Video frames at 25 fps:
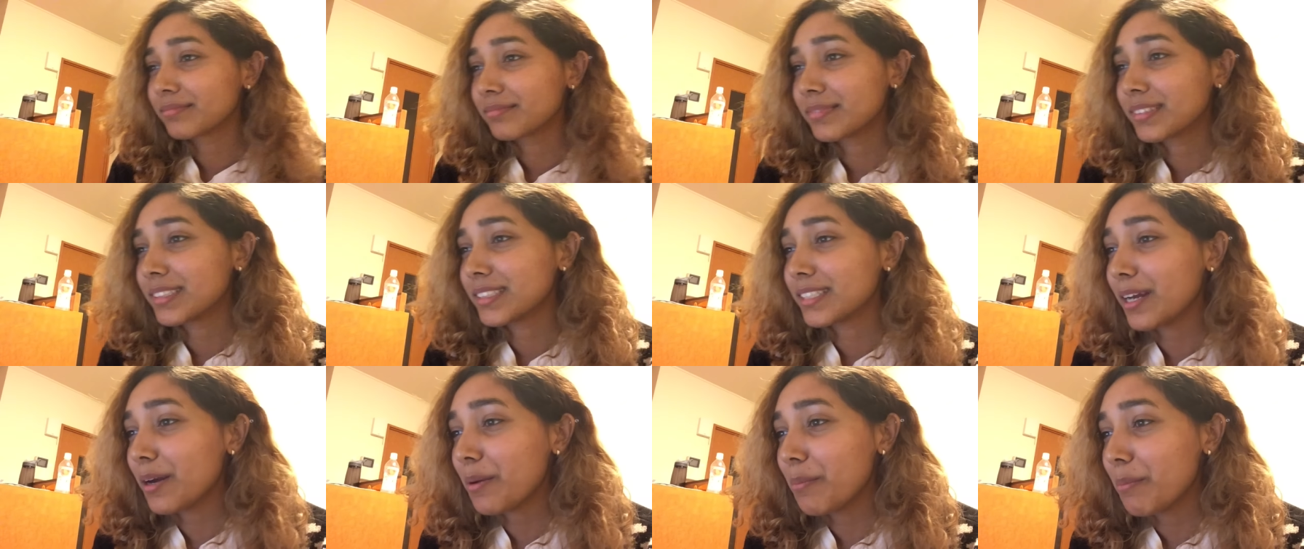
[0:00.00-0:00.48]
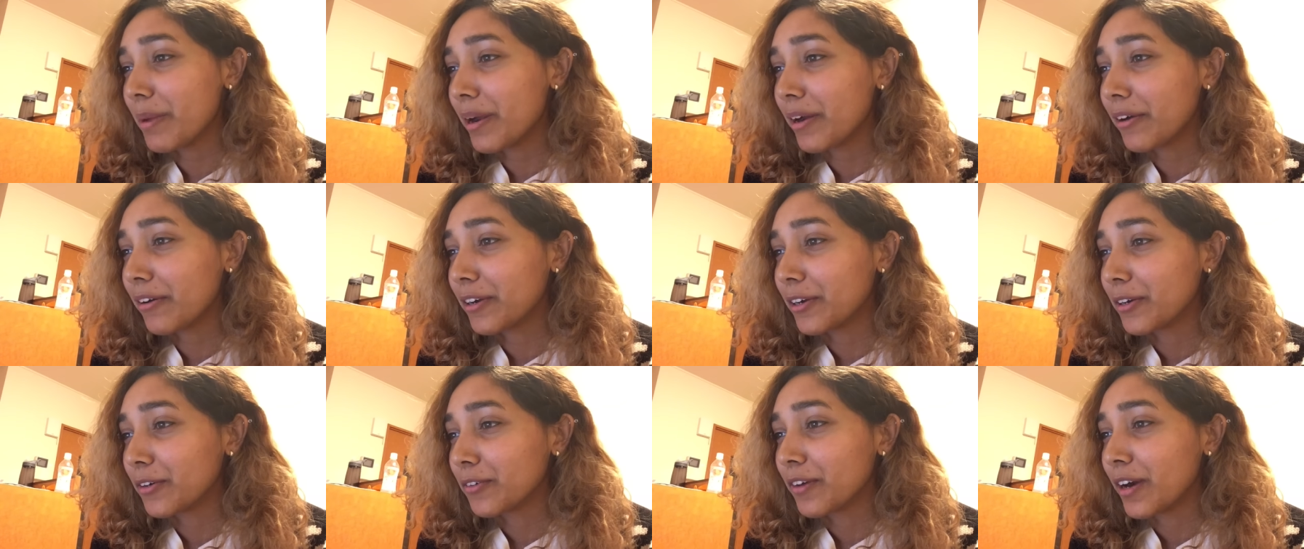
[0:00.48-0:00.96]
it's not a
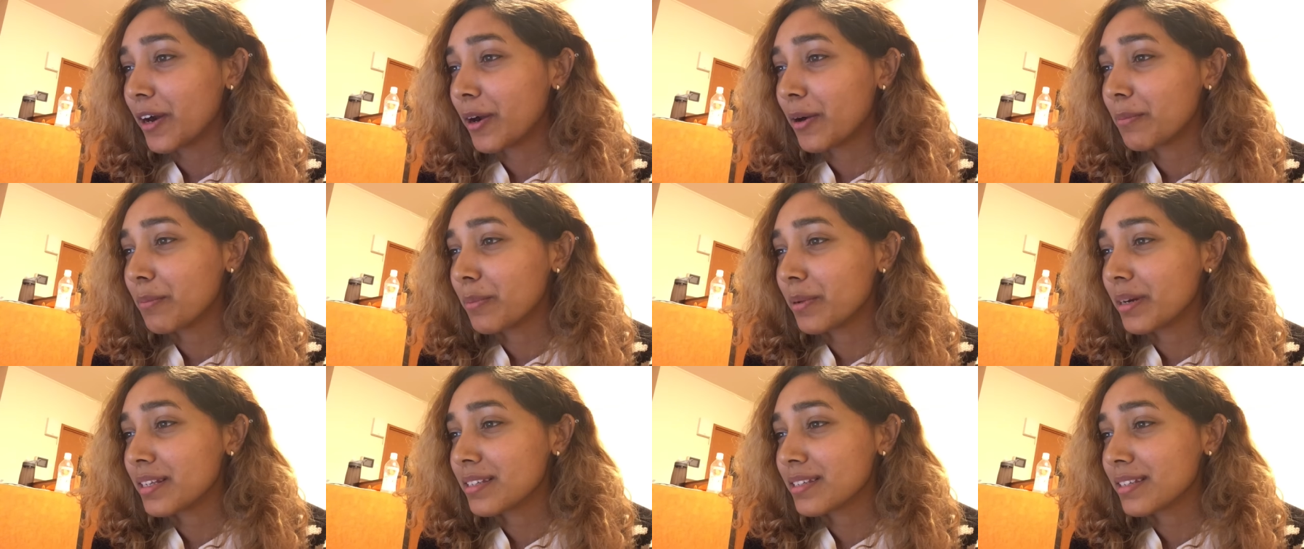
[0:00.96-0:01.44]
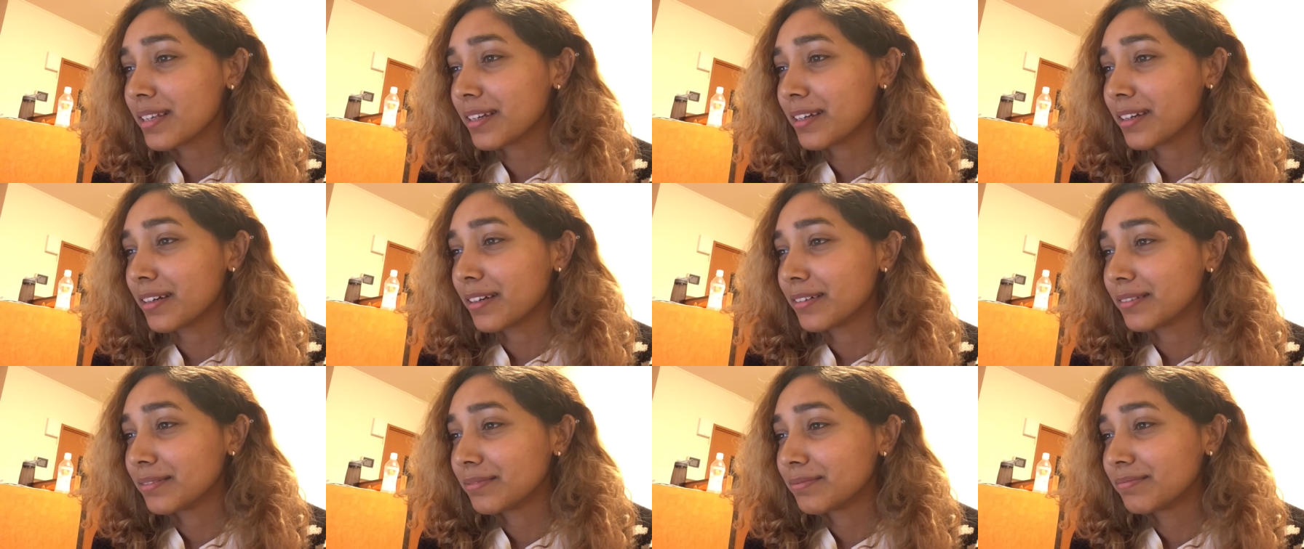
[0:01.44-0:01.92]
merry-go-round, but it's like
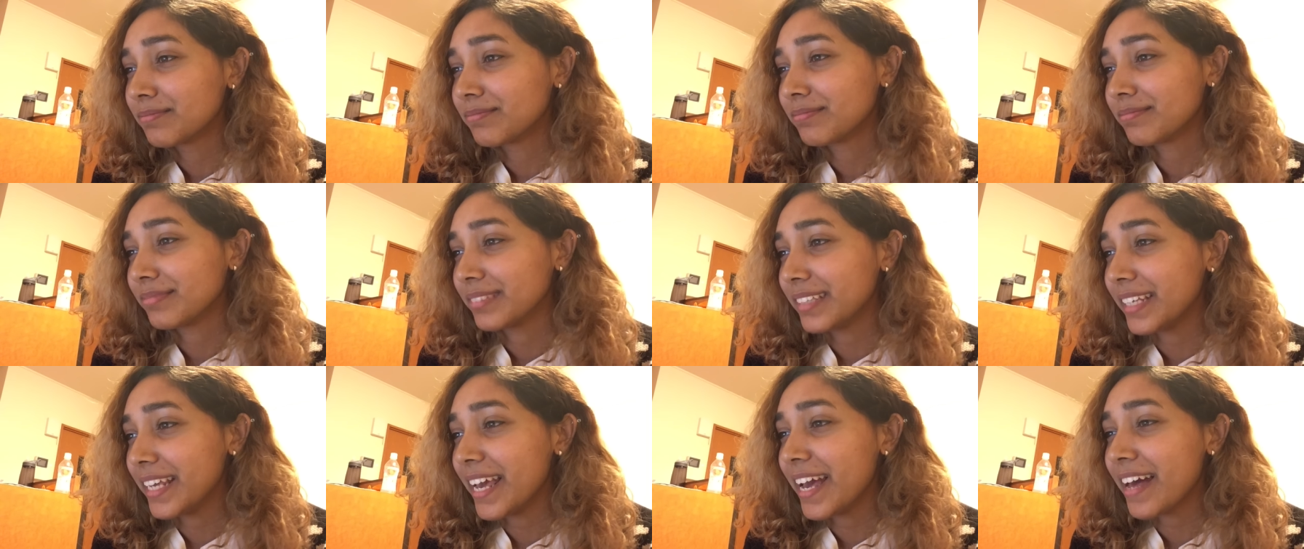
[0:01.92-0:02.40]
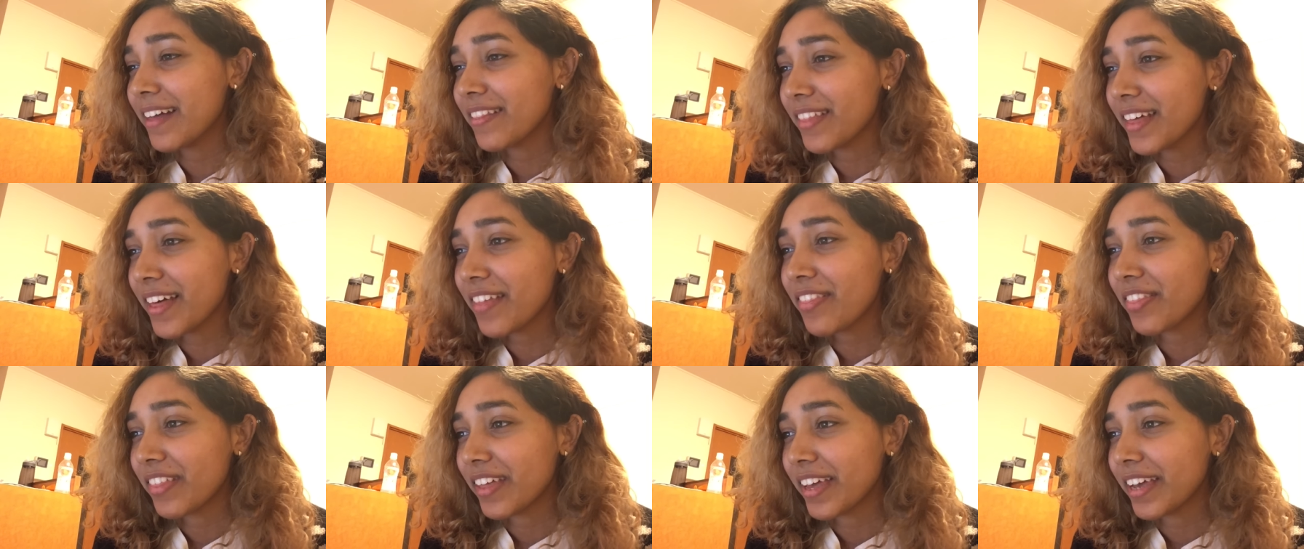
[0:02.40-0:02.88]
a, yeah,
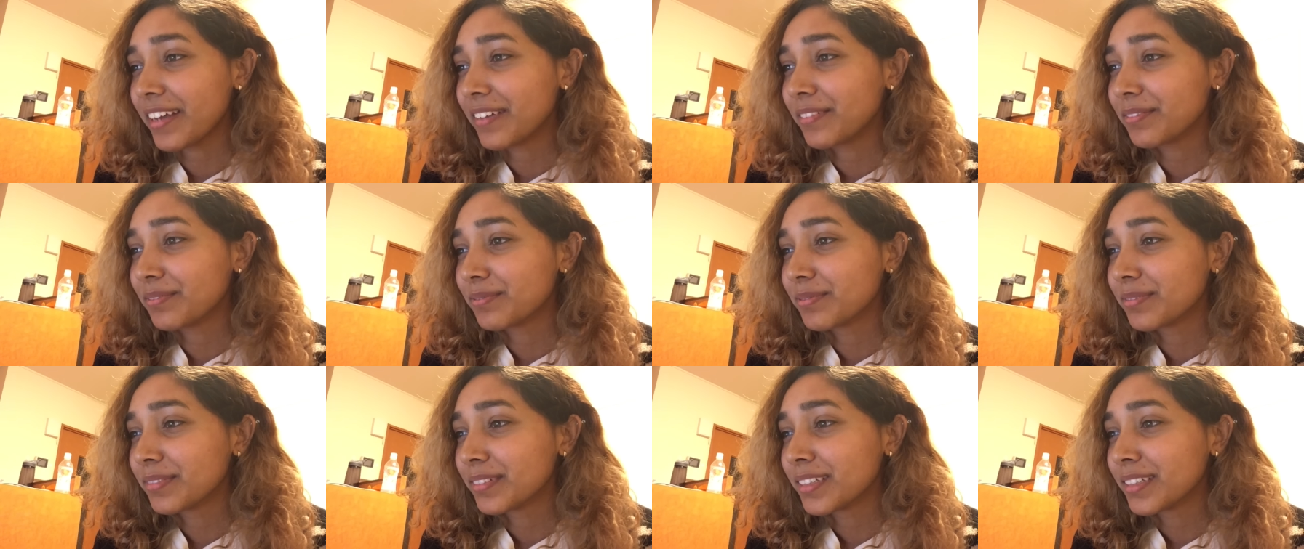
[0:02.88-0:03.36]
that thing.